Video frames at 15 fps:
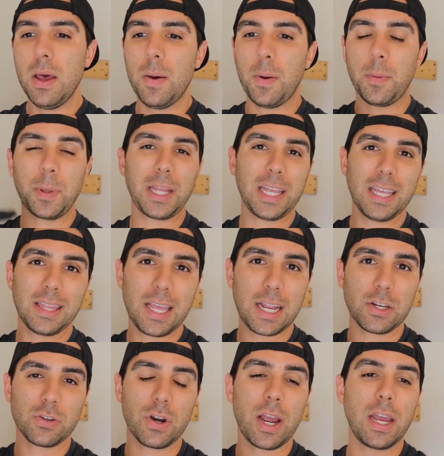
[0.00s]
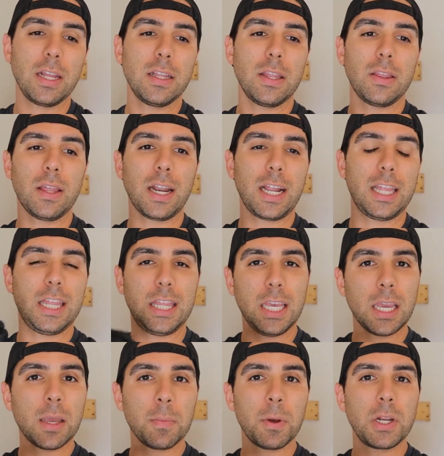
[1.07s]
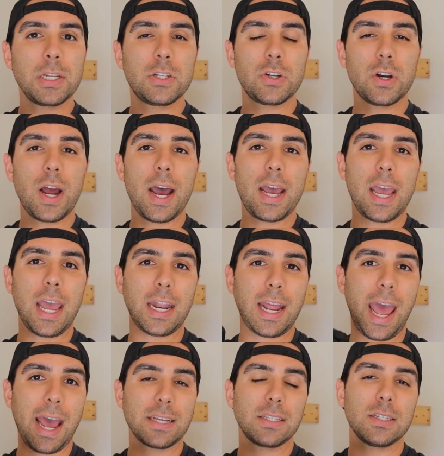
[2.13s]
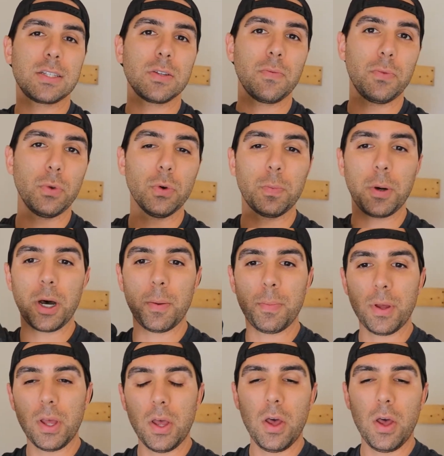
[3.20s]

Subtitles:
But I'm gonna get that drained. Then I think I'm gonna try and access the fuel pump